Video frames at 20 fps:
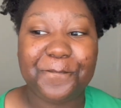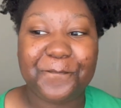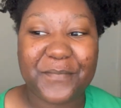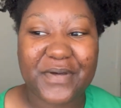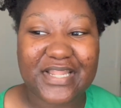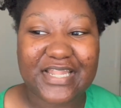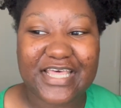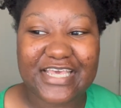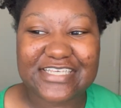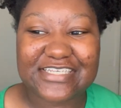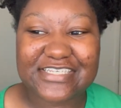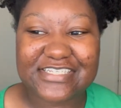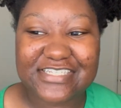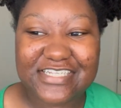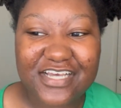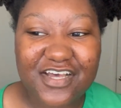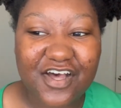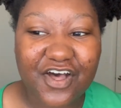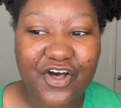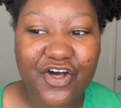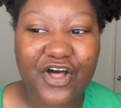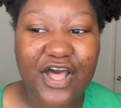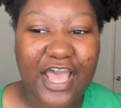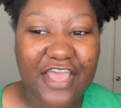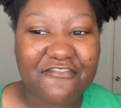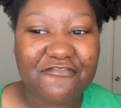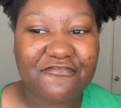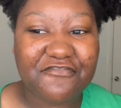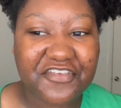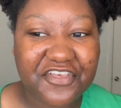But like still,
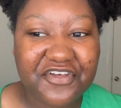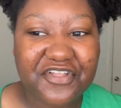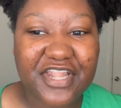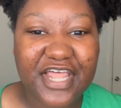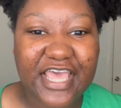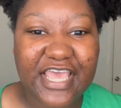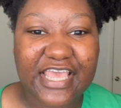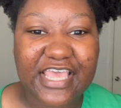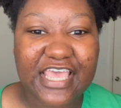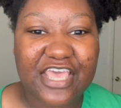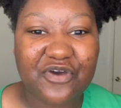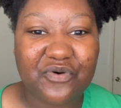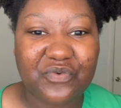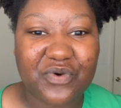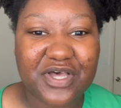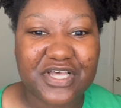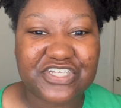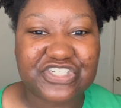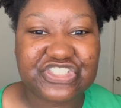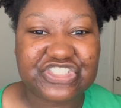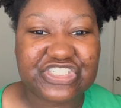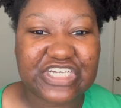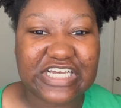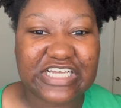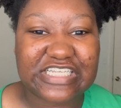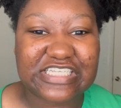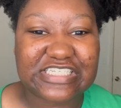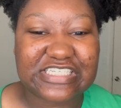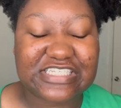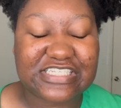I feel like it was
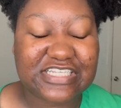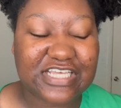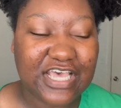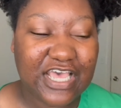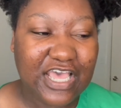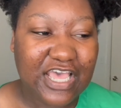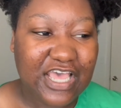just